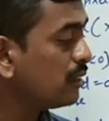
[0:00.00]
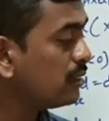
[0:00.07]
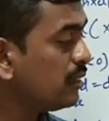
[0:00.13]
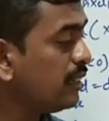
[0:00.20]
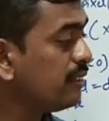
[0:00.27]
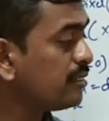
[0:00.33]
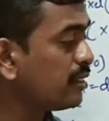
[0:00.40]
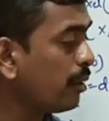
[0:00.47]

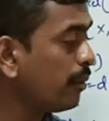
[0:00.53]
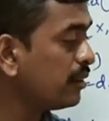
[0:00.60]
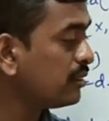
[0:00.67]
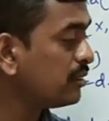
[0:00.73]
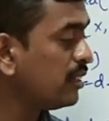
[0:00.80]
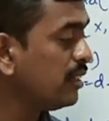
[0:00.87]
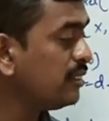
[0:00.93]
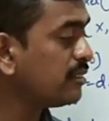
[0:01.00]
3
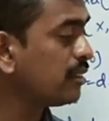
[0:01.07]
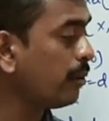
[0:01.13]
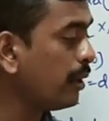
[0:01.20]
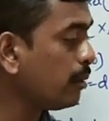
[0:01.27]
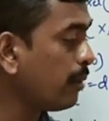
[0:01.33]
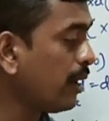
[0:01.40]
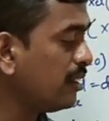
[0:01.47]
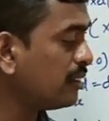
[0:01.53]

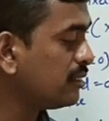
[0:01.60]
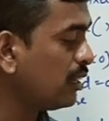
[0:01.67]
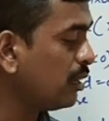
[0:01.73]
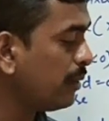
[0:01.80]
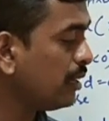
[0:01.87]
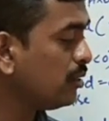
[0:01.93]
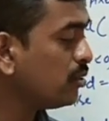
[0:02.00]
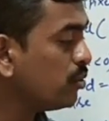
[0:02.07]
7 minus
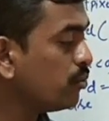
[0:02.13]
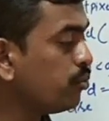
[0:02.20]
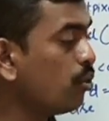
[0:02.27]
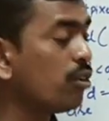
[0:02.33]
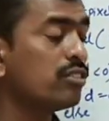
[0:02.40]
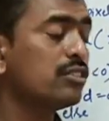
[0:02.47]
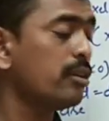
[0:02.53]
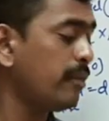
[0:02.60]
11,
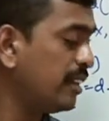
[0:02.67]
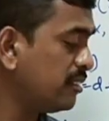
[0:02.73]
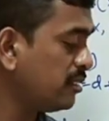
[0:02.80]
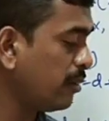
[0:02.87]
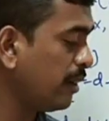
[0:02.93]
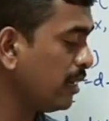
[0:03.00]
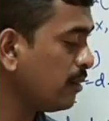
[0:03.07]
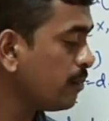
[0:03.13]
4 7
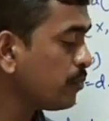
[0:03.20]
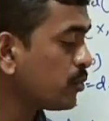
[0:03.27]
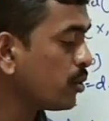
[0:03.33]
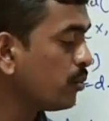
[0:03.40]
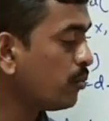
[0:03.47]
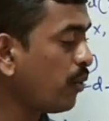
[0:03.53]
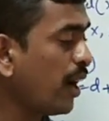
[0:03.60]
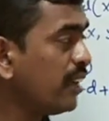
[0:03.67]
7,
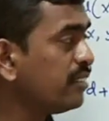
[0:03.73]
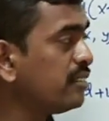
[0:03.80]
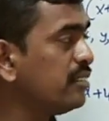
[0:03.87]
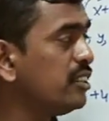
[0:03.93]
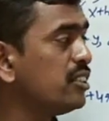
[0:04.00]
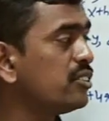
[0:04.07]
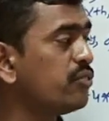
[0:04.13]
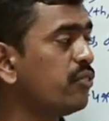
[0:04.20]
5
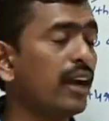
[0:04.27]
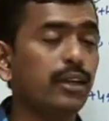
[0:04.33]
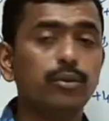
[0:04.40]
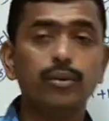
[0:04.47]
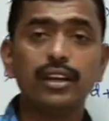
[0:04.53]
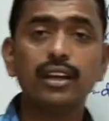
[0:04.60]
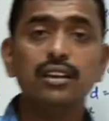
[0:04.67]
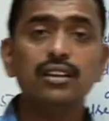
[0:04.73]
6 5.
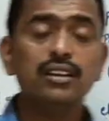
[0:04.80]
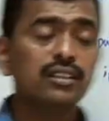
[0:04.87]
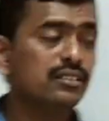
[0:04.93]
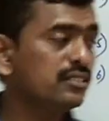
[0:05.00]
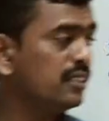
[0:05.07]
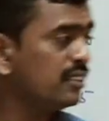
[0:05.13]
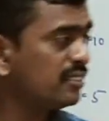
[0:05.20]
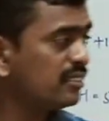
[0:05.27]
Okay,
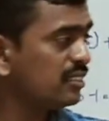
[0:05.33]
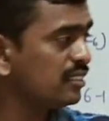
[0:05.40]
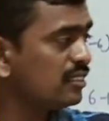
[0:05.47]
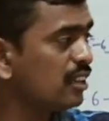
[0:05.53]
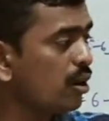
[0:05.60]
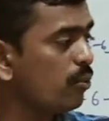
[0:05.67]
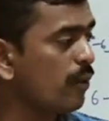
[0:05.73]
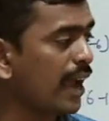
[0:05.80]
this is
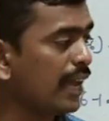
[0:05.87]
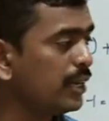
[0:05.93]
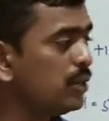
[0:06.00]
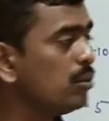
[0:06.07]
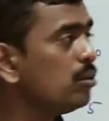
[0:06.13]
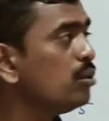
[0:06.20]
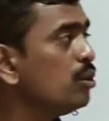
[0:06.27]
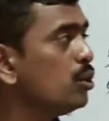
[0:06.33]
the
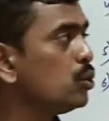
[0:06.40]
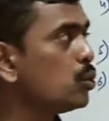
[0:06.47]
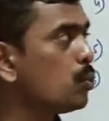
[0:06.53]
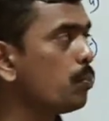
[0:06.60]
value to